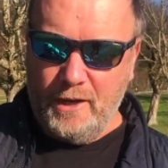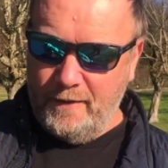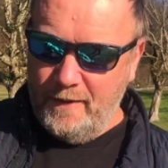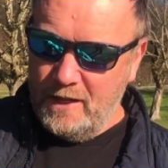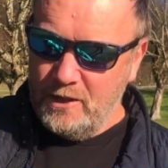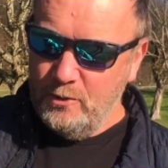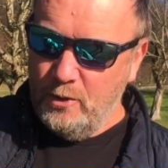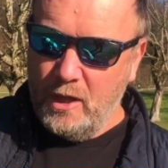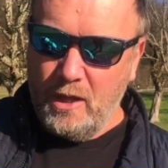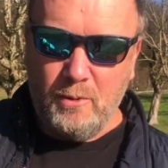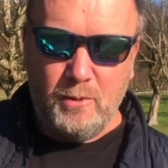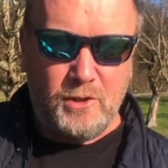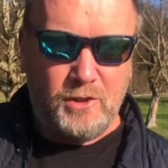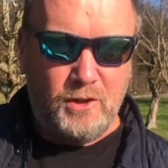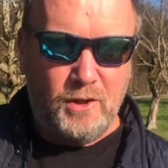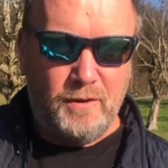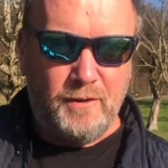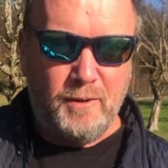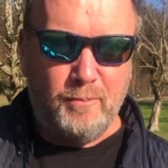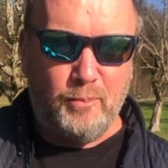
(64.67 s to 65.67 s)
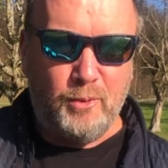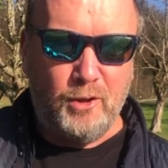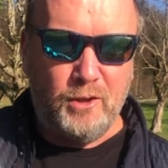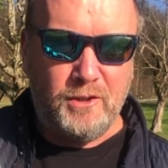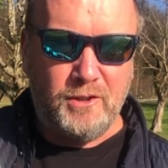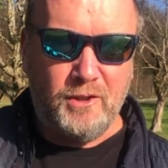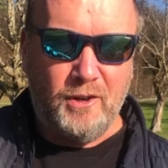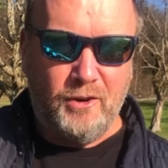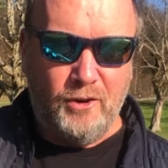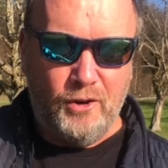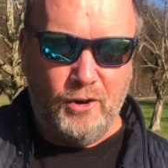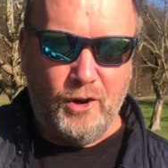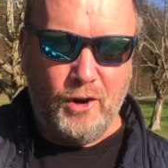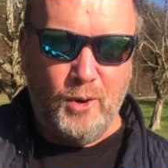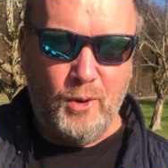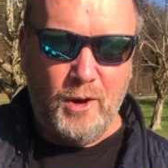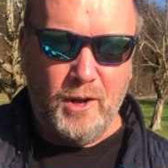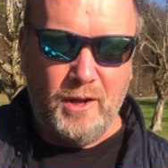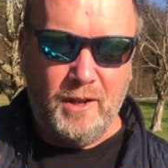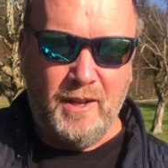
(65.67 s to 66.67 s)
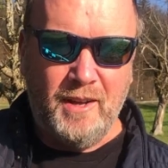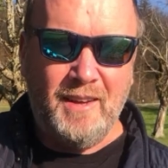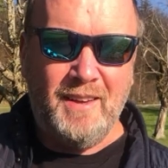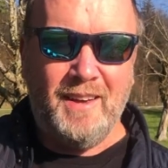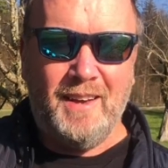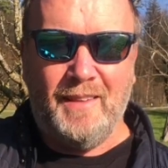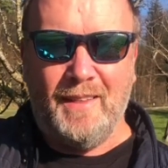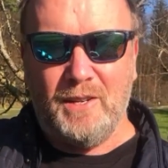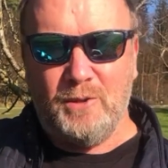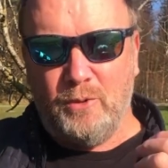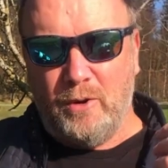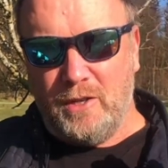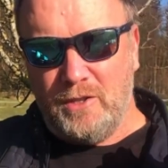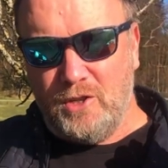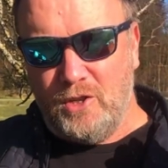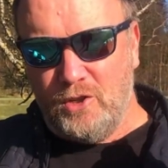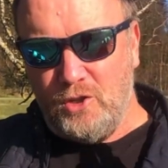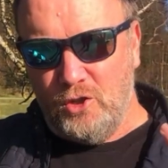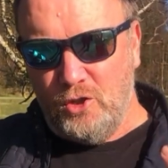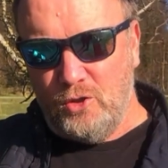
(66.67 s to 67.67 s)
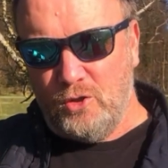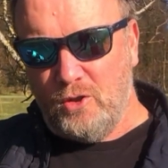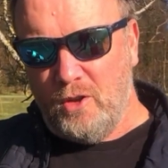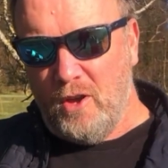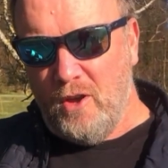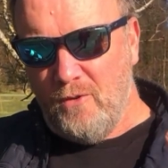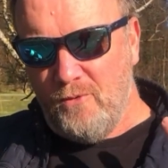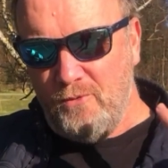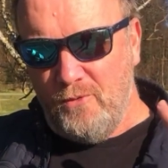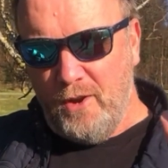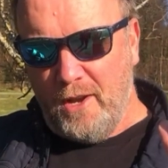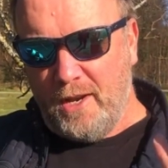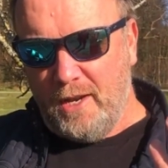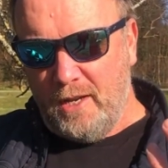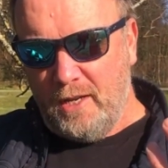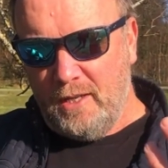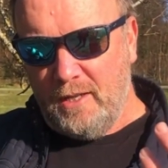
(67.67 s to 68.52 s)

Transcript: and that's where they were serving Pilsner Urquell. That's where I introduced Vic